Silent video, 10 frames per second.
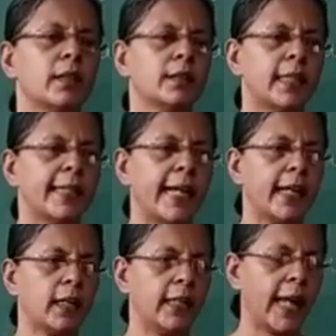the
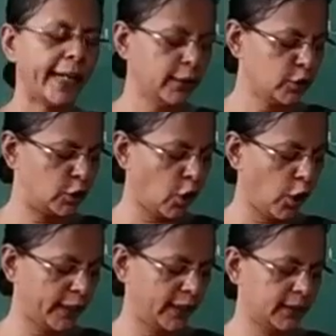line
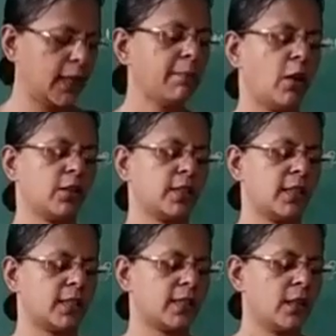joining the
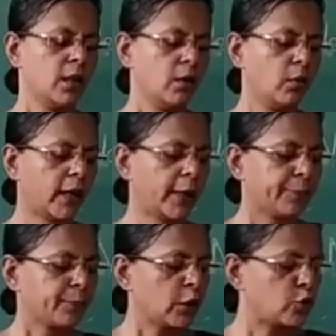masses.
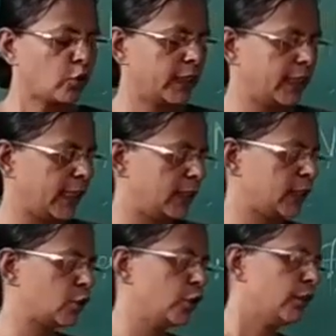Okay, so
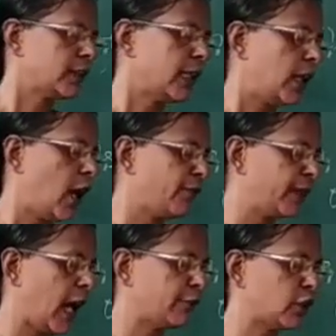this universal law
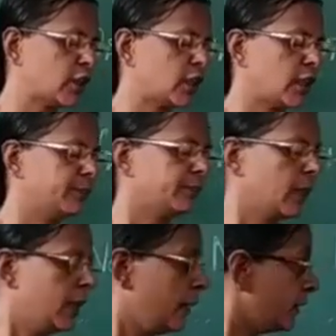of
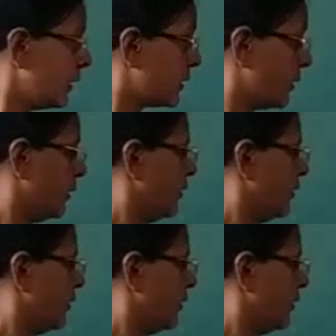gravitation, this